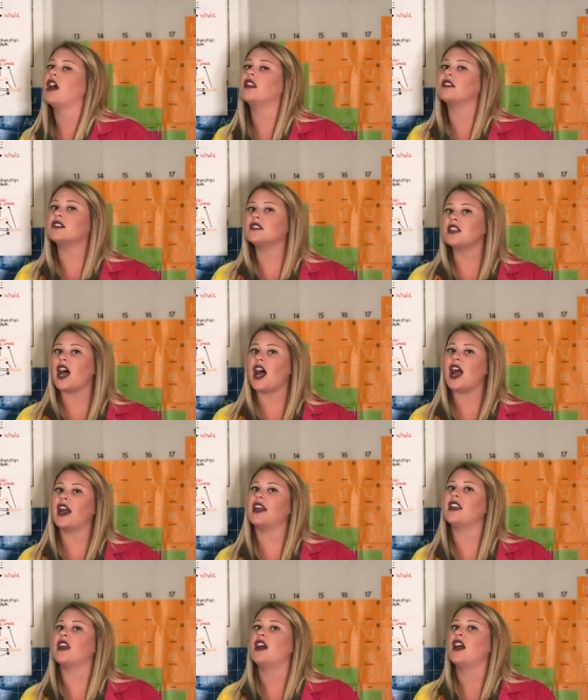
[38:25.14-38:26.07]

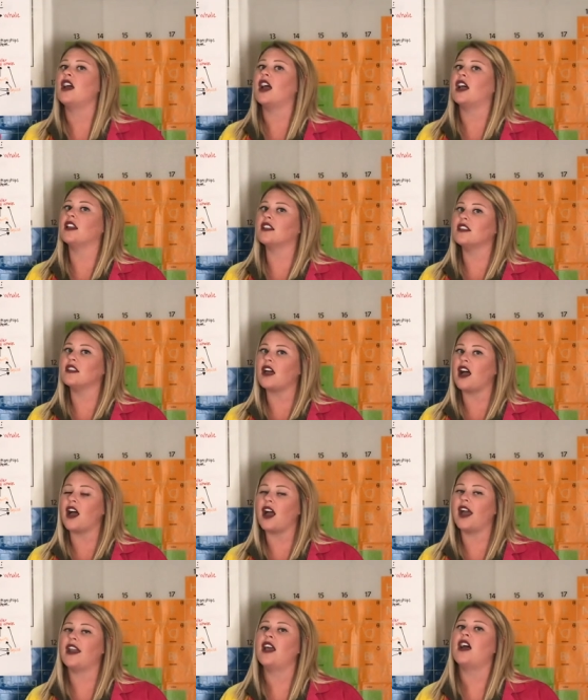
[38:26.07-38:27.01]
A
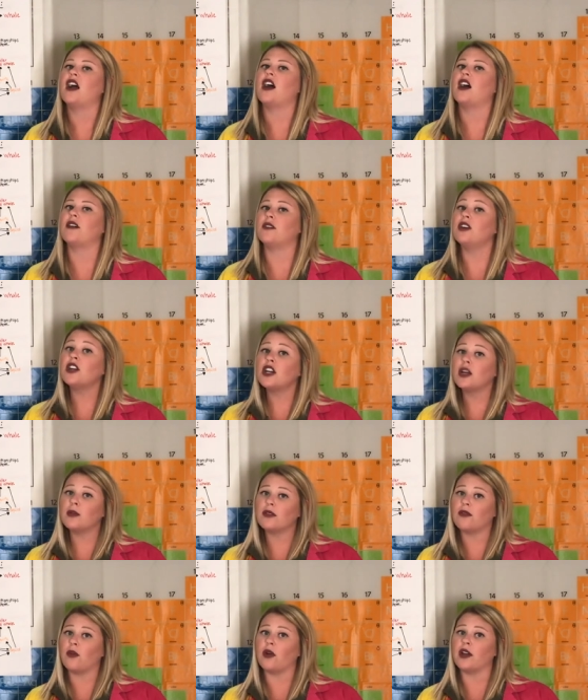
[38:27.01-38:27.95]
lot of
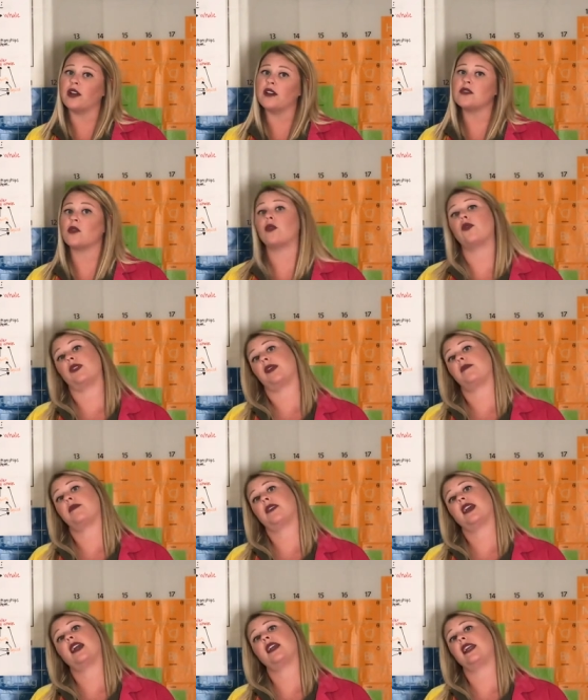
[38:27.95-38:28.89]
herbivores, or only
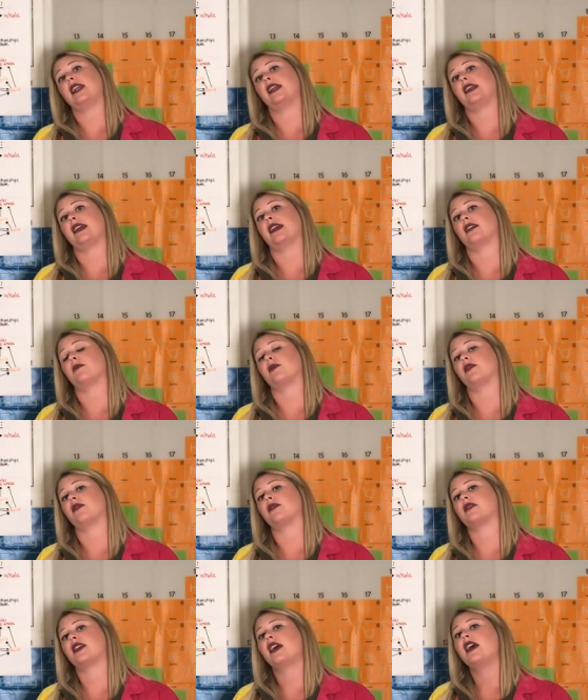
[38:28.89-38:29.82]
plant-eating
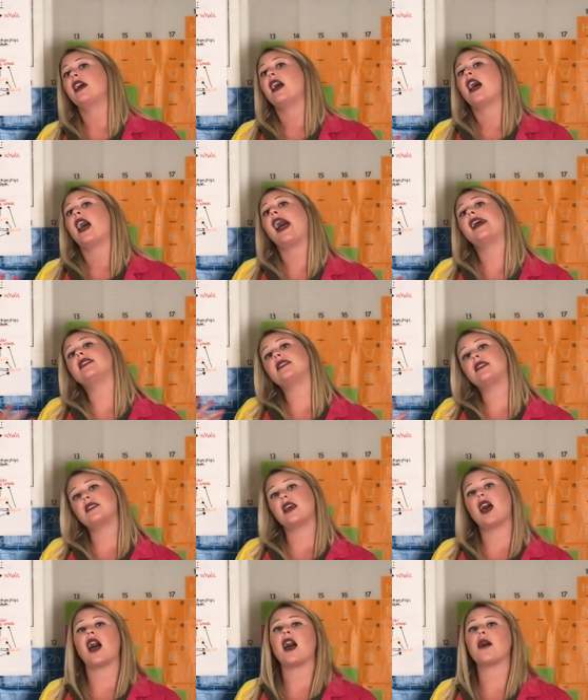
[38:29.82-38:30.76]
animals, and
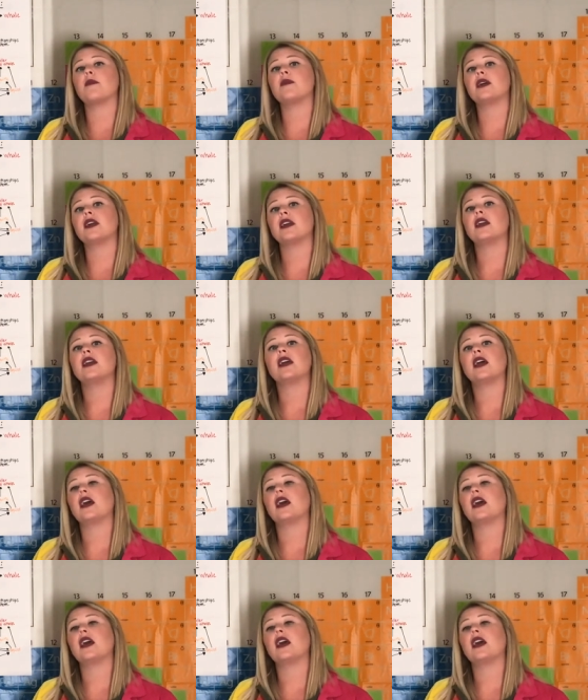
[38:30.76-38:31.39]
some